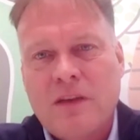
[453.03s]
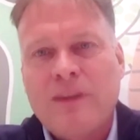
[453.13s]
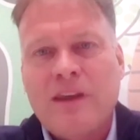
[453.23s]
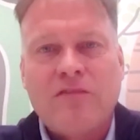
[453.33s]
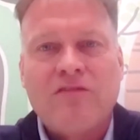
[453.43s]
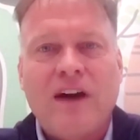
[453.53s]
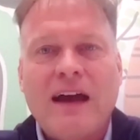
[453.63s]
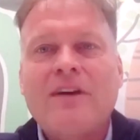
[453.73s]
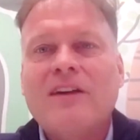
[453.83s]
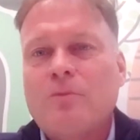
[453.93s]
but there are
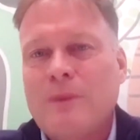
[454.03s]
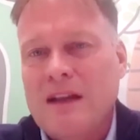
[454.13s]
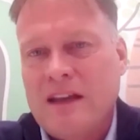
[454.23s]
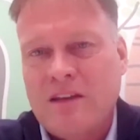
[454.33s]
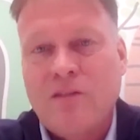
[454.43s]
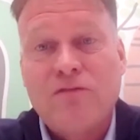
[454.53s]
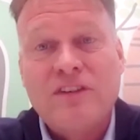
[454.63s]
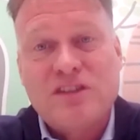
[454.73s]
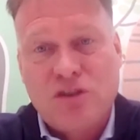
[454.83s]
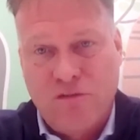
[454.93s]
500 million
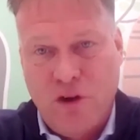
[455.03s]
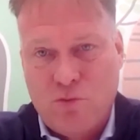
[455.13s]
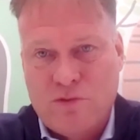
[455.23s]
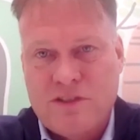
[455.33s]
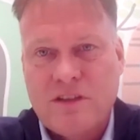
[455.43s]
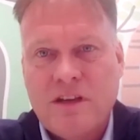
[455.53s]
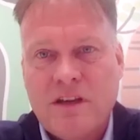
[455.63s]
feature phones.